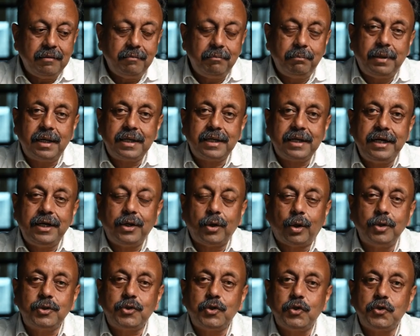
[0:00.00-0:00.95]
but it
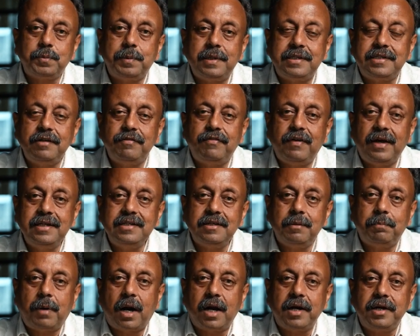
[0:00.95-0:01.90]
also specifies a
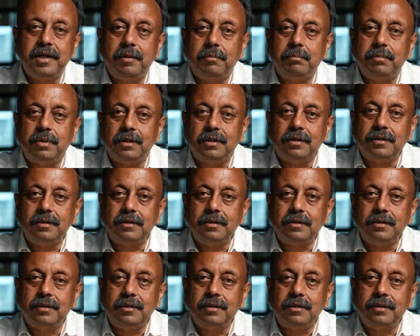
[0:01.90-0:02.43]
part number.